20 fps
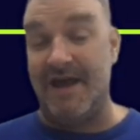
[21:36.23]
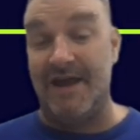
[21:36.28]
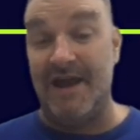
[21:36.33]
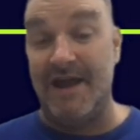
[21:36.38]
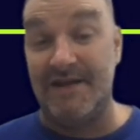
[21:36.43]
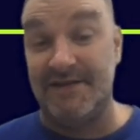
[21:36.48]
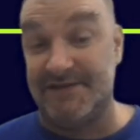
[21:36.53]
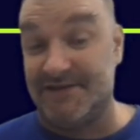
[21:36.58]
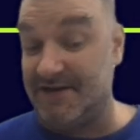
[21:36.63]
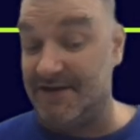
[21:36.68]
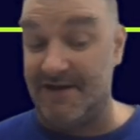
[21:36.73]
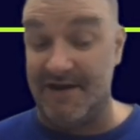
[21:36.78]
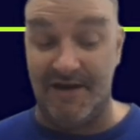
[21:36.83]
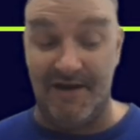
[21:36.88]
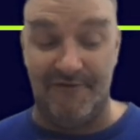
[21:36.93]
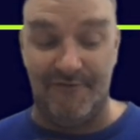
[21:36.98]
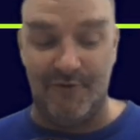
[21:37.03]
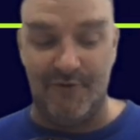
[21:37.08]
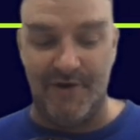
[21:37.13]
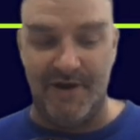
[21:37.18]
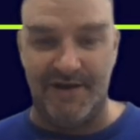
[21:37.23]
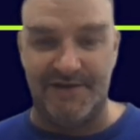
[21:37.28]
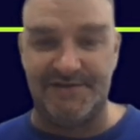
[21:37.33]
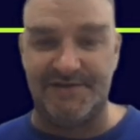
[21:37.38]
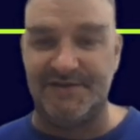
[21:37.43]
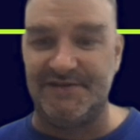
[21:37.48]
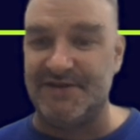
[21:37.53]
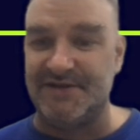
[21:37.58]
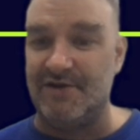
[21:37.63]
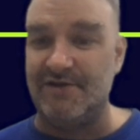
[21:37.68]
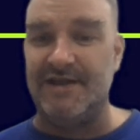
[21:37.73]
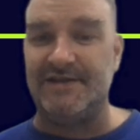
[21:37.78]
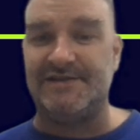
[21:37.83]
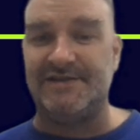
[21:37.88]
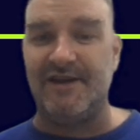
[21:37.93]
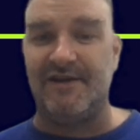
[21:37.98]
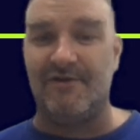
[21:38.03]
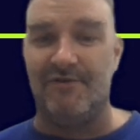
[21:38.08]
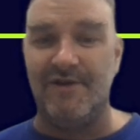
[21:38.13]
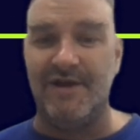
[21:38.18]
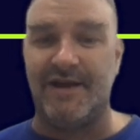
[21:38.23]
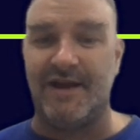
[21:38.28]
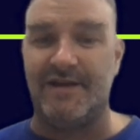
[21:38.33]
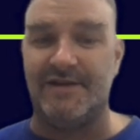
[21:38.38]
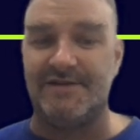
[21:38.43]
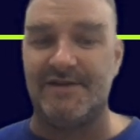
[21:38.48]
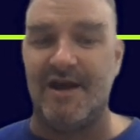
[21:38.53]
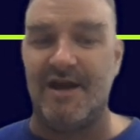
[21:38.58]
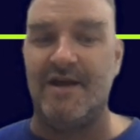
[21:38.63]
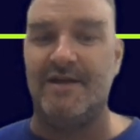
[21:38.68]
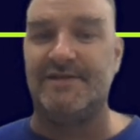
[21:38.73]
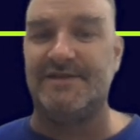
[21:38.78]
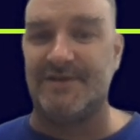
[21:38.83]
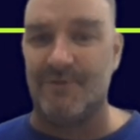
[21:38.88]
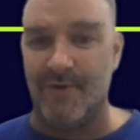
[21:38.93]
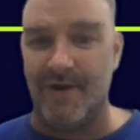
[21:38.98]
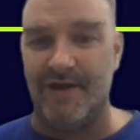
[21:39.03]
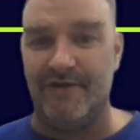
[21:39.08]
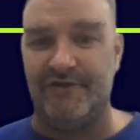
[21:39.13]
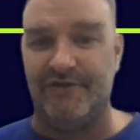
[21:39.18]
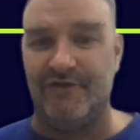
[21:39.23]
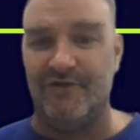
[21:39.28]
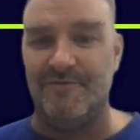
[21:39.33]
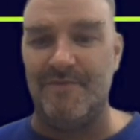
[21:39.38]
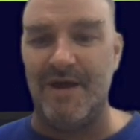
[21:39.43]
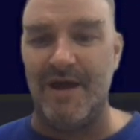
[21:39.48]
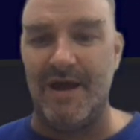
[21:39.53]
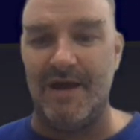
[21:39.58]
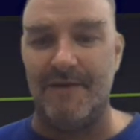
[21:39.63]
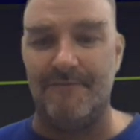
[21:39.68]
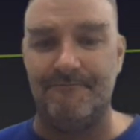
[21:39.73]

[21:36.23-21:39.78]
that ends I-94 East. So let's take a look at Todd's the way it should be.